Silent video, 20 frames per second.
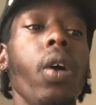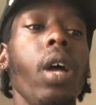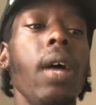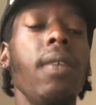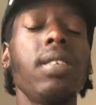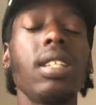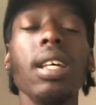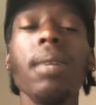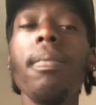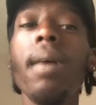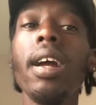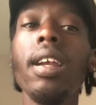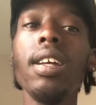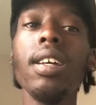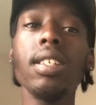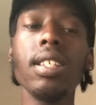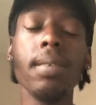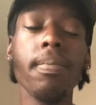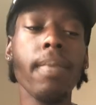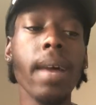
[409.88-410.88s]
if
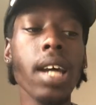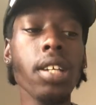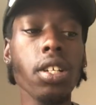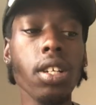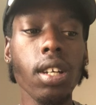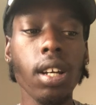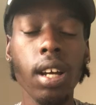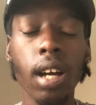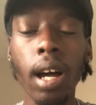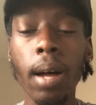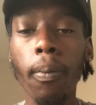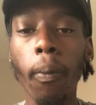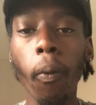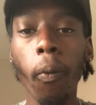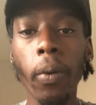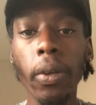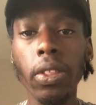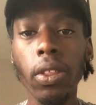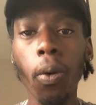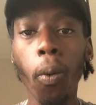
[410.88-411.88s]
somebody isn't matching up
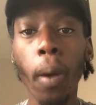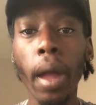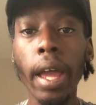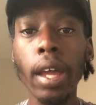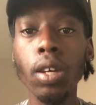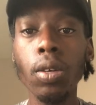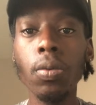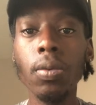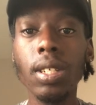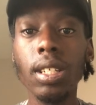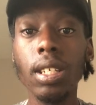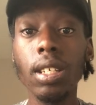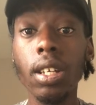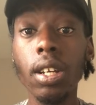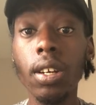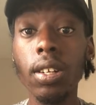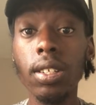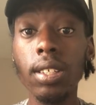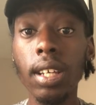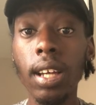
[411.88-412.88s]
with the way you see
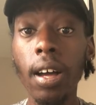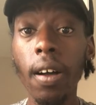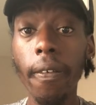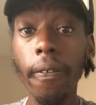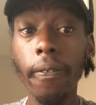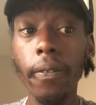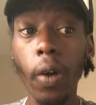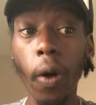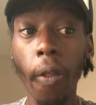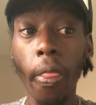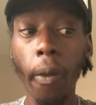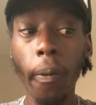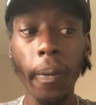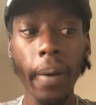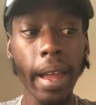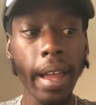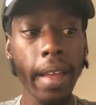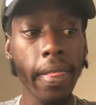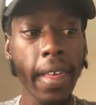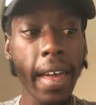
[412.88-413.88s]
yourself or the
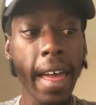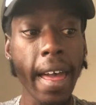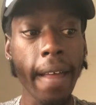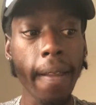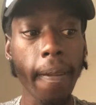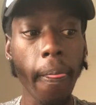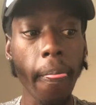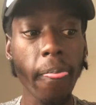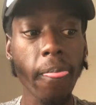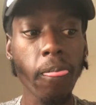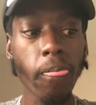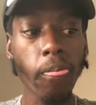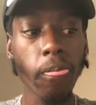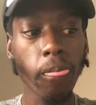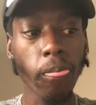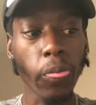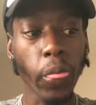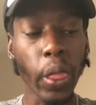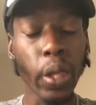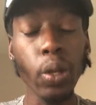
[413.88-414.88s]
way that
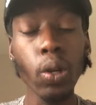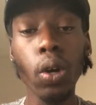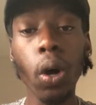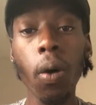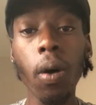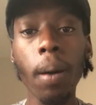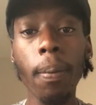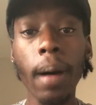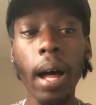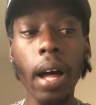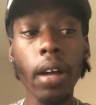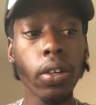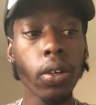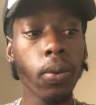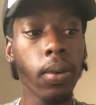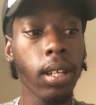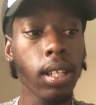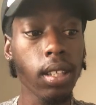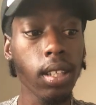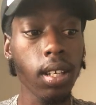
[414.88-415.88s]
you go about
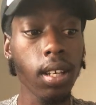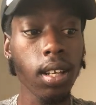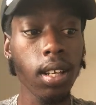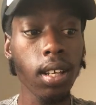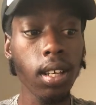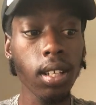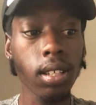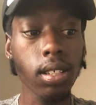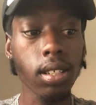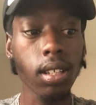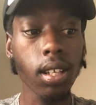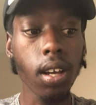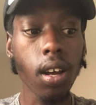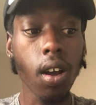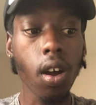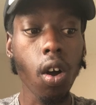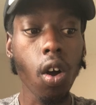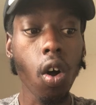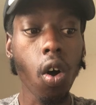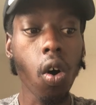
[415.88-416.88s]
doing things
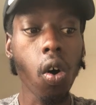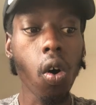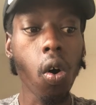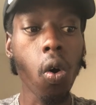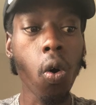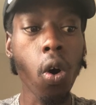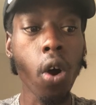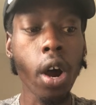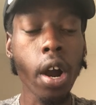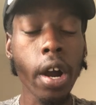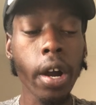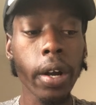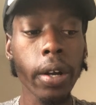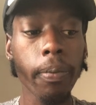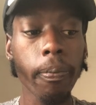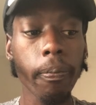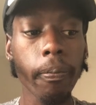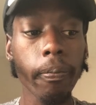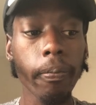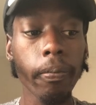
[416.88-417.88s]
or
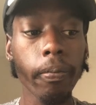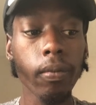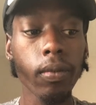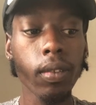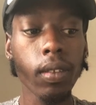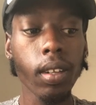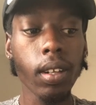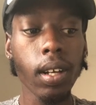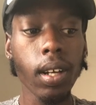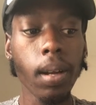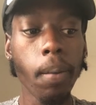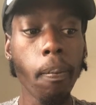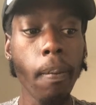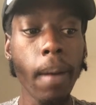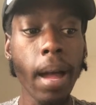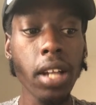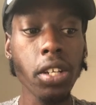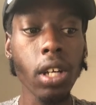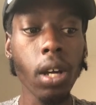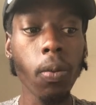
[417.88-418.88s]

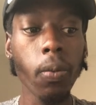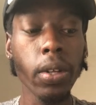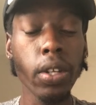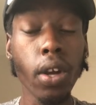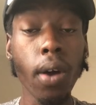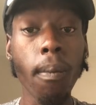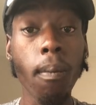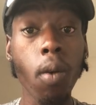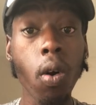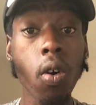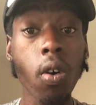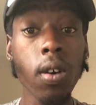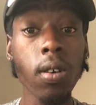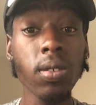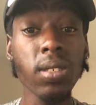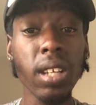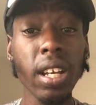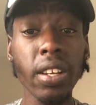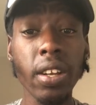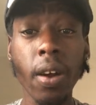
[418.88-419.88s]
match up with your
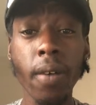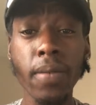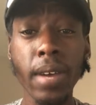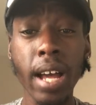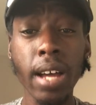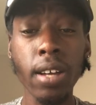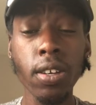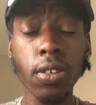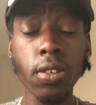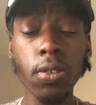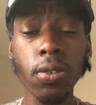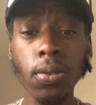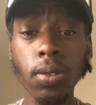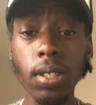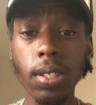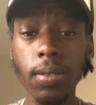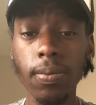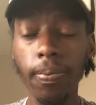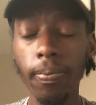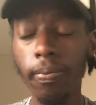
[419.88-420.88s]
morals and your
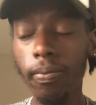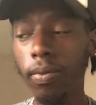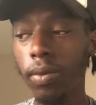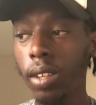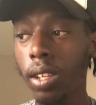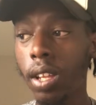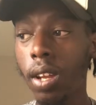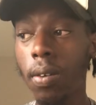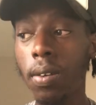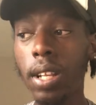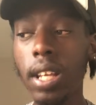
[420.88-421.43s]
values, the